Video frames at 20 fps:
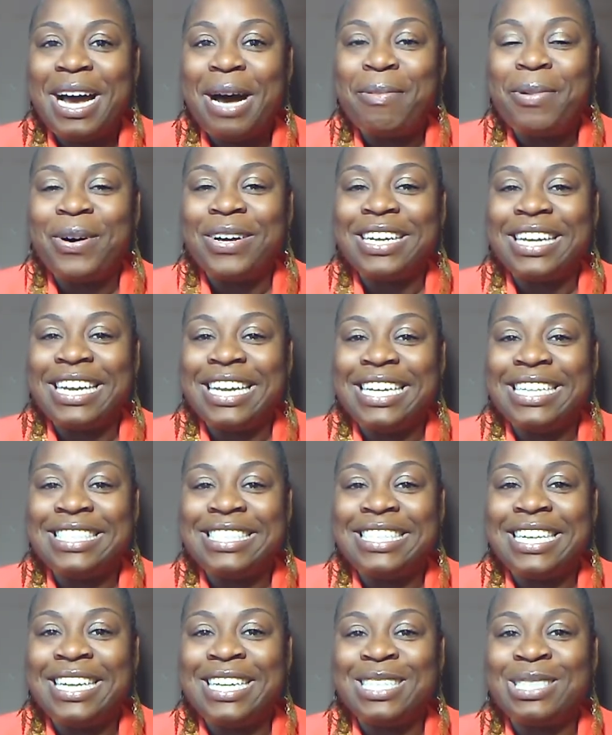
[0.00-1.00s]
I'm on
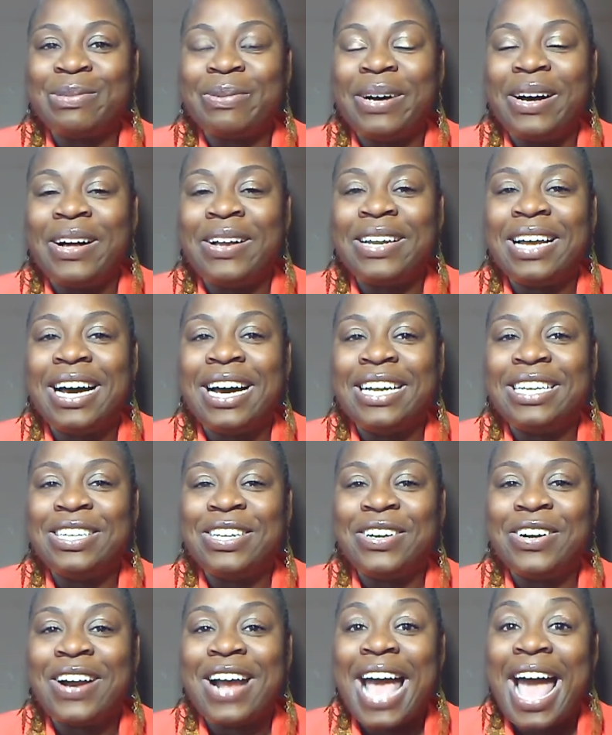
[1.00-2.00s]
LinkedIn as well
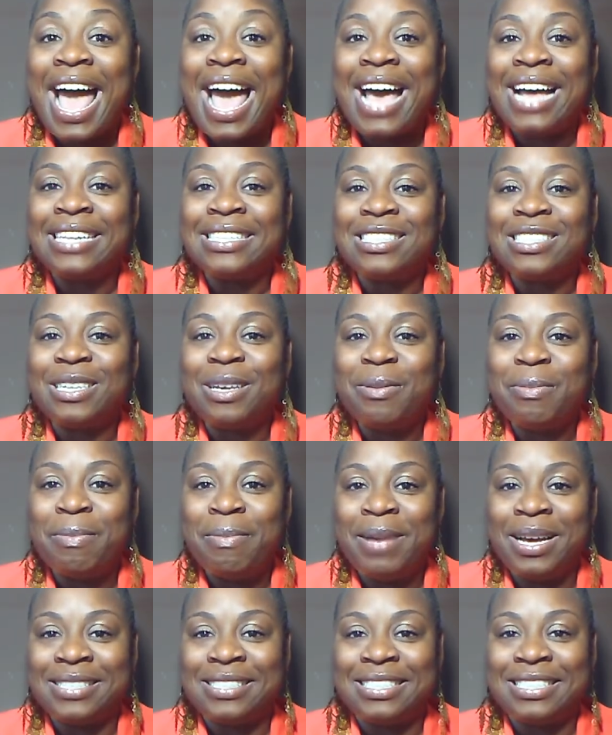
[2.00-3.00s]
under at
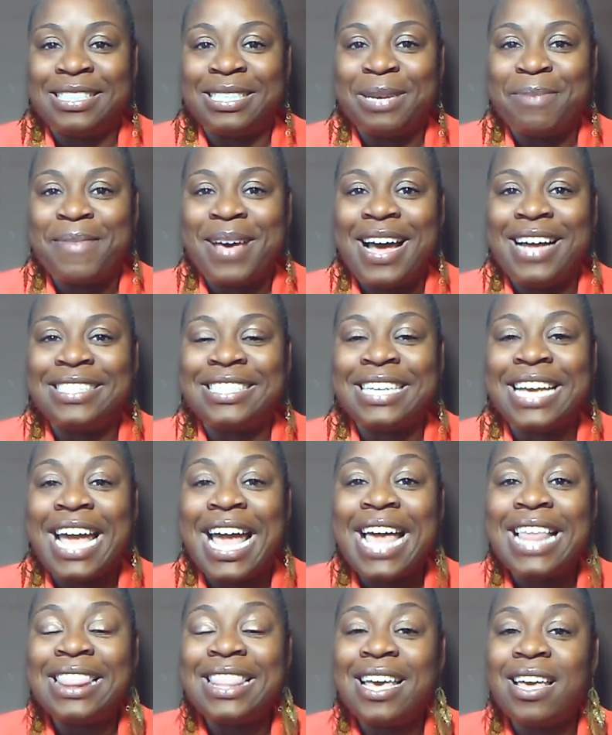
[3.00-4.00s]
Messaging
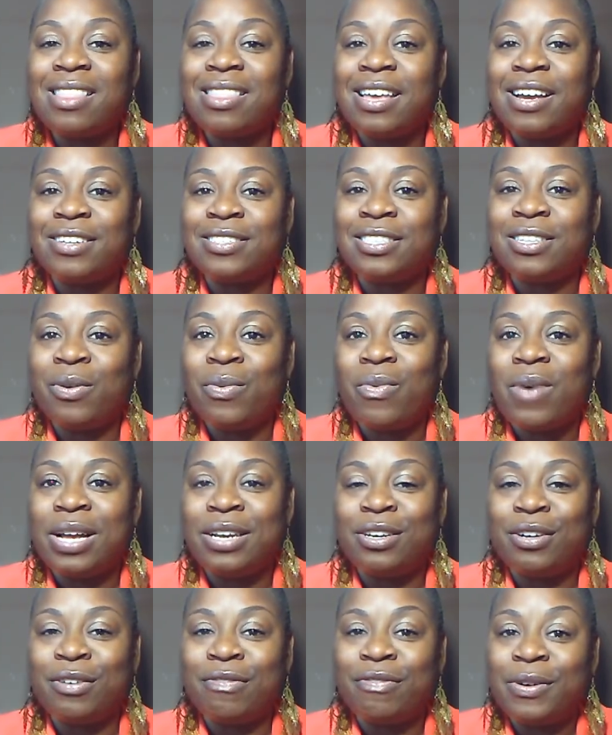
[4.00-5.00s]
Magic. And then there's the
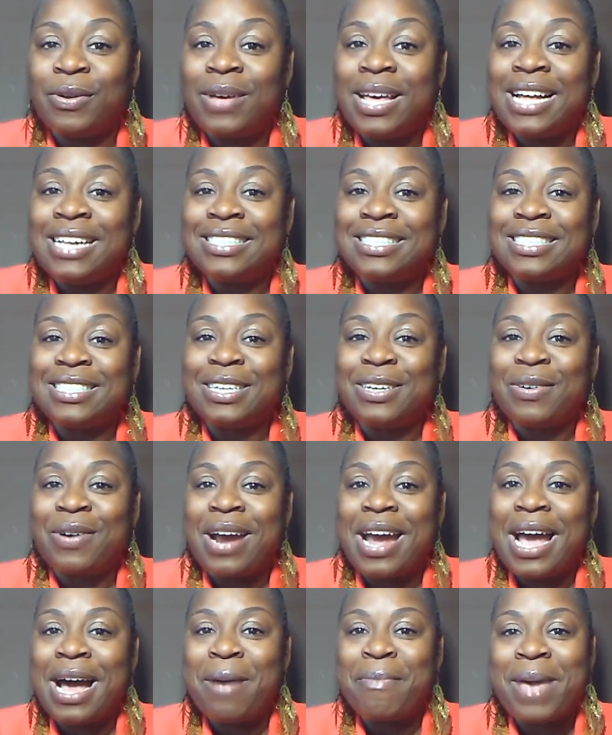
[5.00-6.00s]
wonderful
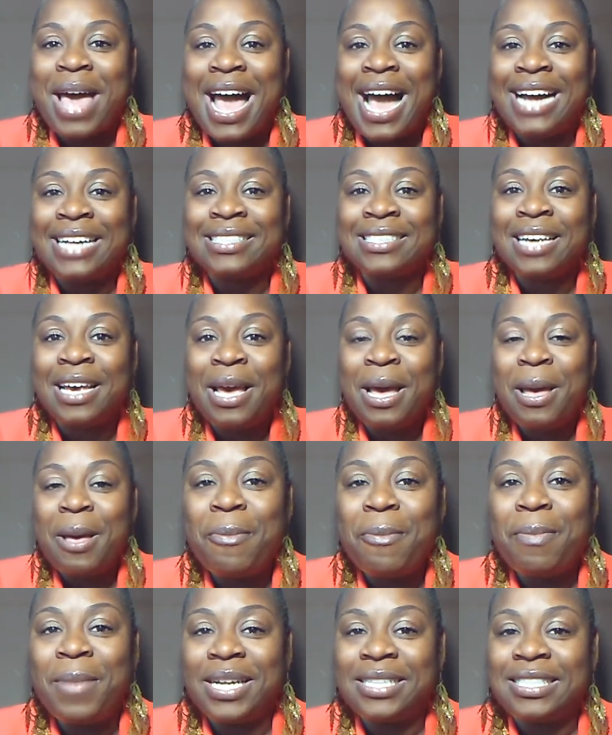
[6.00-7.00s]
Instagram at
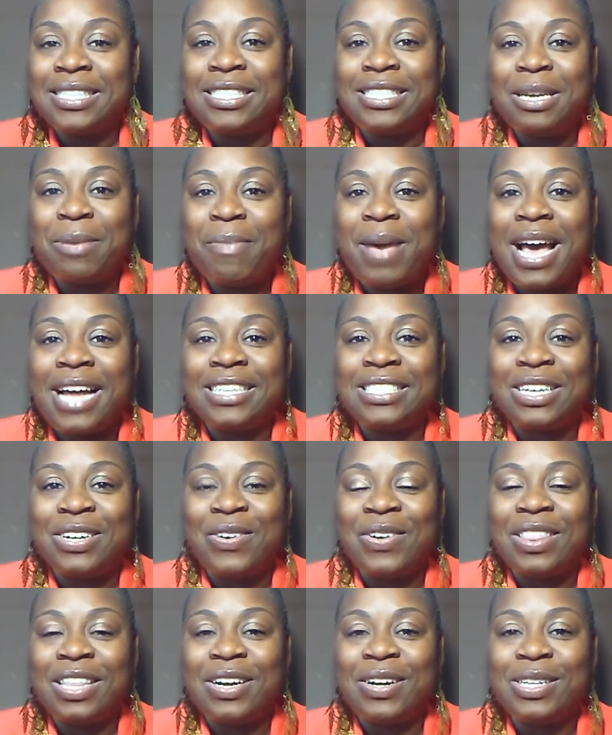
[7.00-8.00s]
Messaging
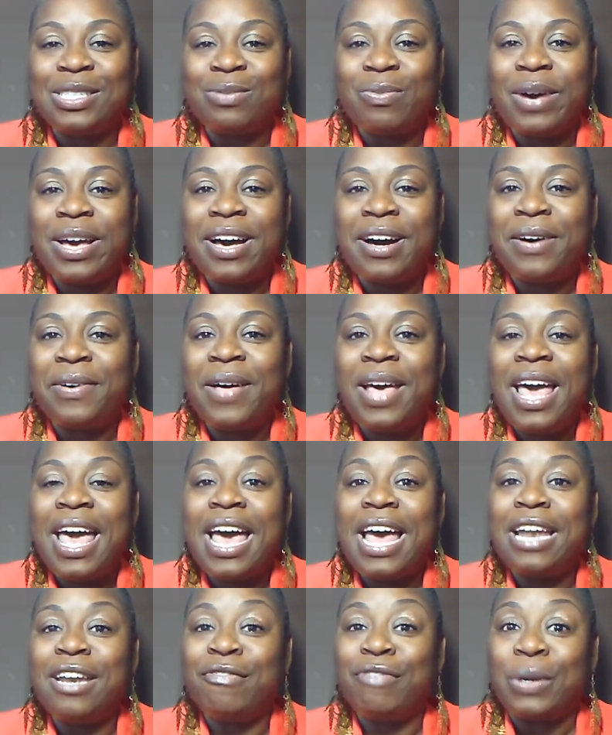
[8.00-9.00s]
Magic on there as well.
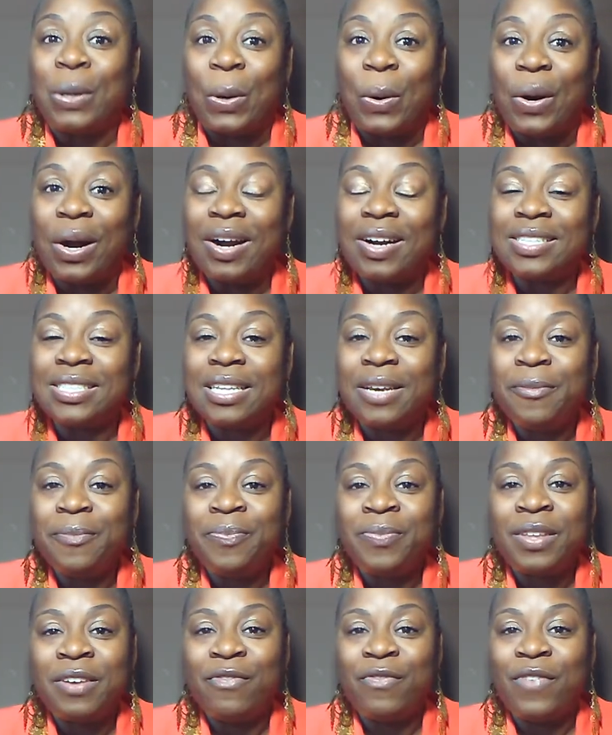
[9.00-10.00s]
And of course,
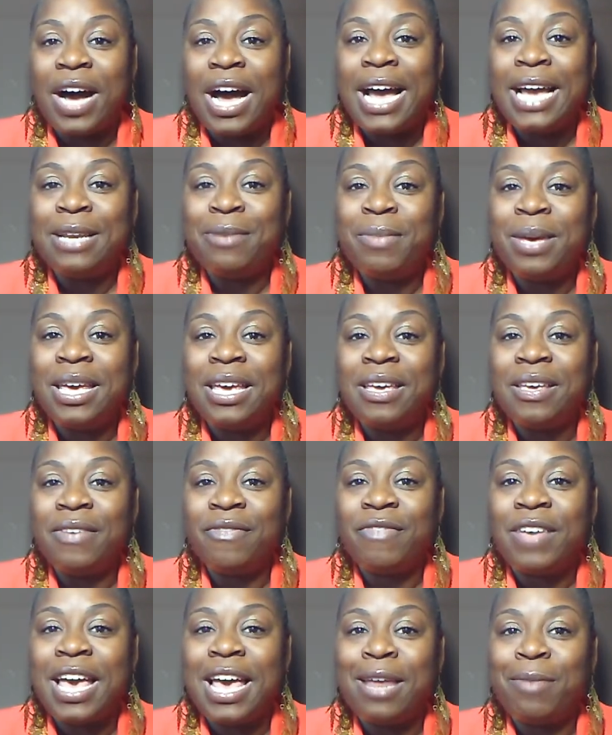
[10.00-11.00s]
find me,
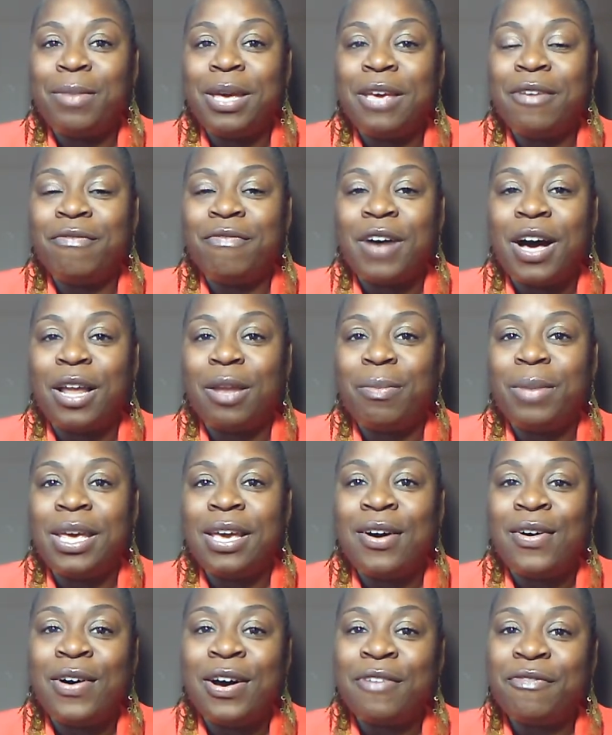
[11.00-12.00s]
fan me, follow
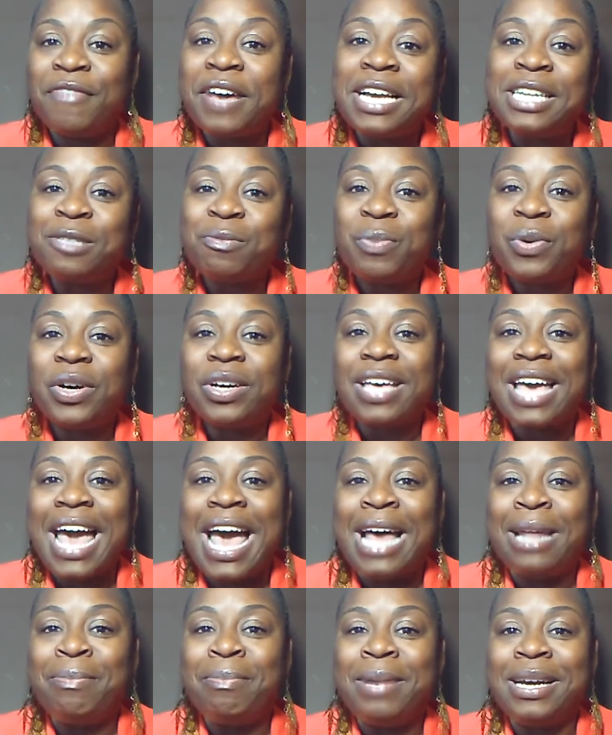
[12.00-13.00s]
me on Facebook
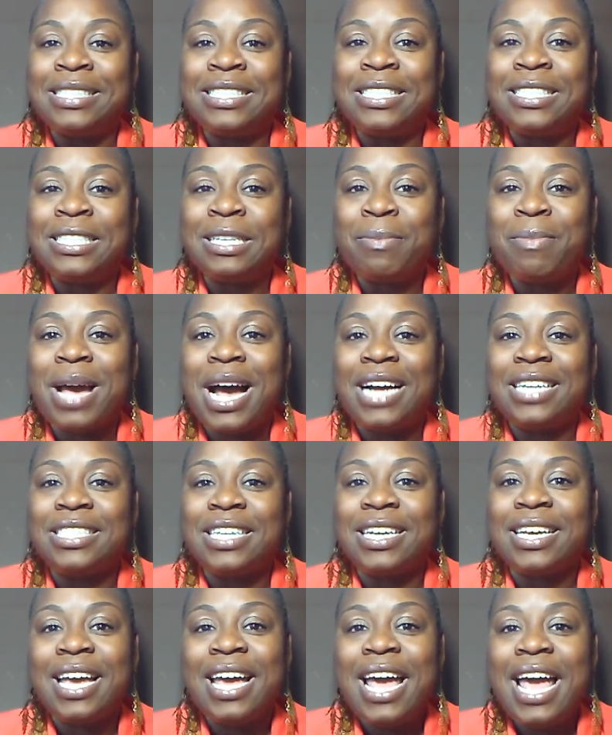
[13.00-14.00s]
at Messaging
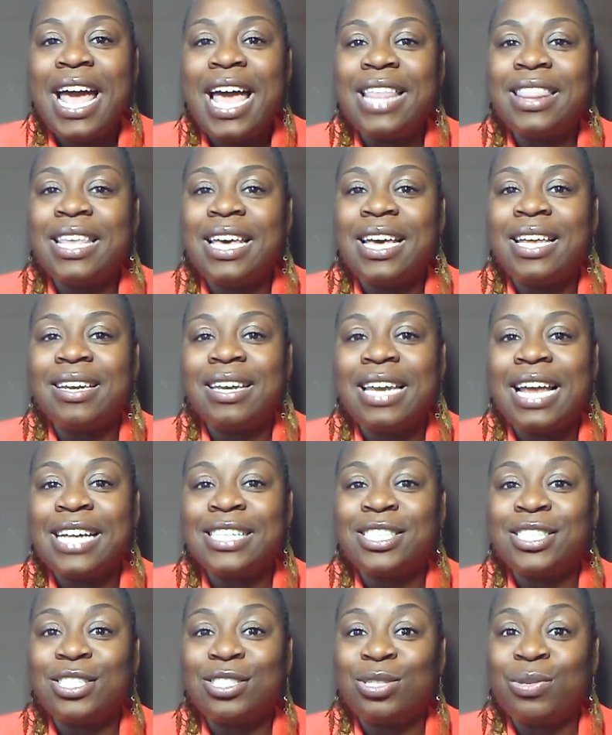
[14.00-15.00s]
Magic. And then
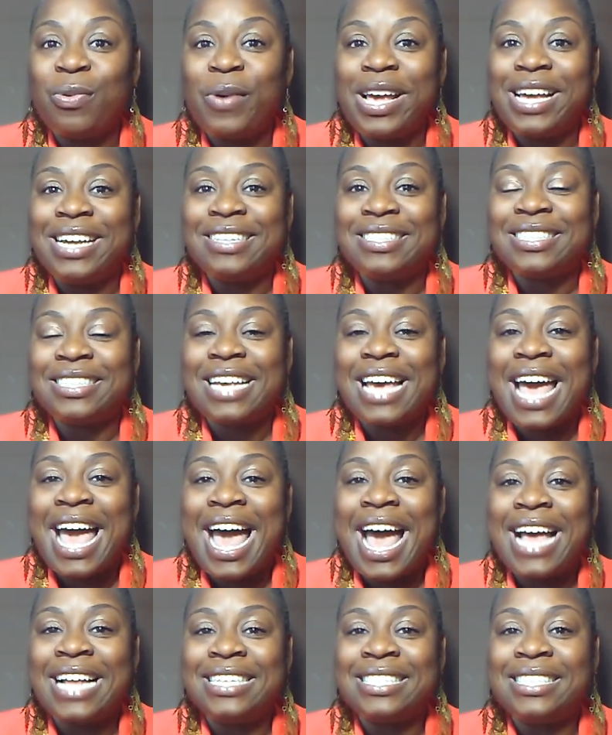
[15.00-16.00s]
let's tweet
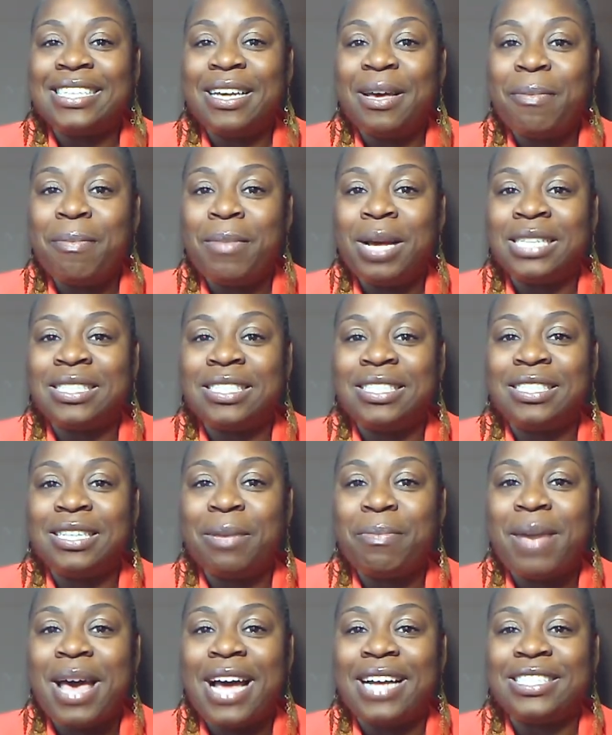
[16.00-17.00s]
at
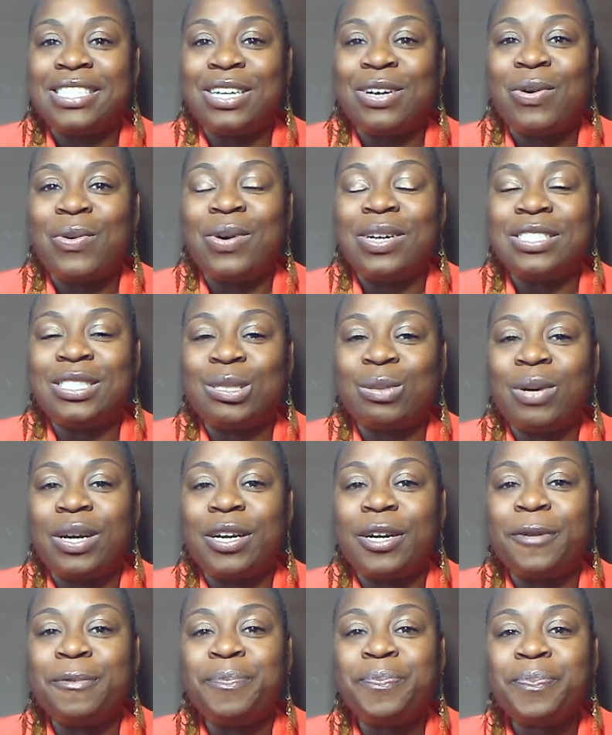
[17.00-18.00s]
Messaging Magic on
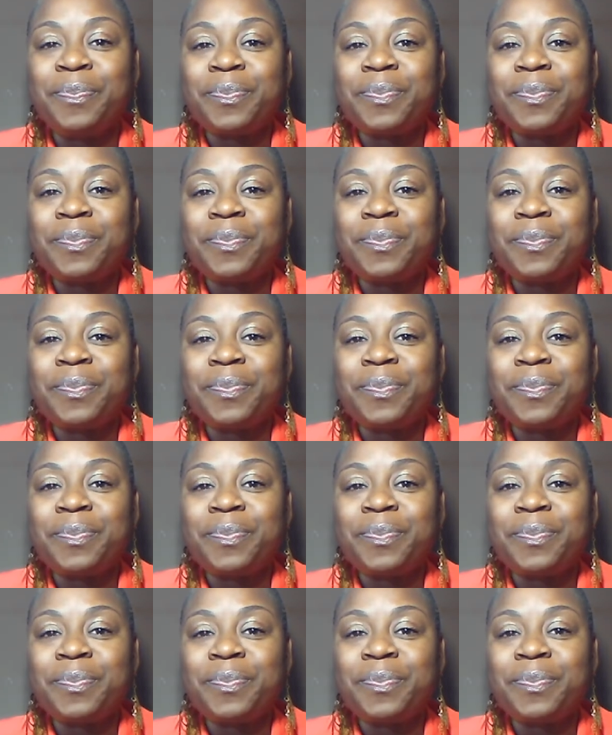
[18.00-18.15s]
Twitter.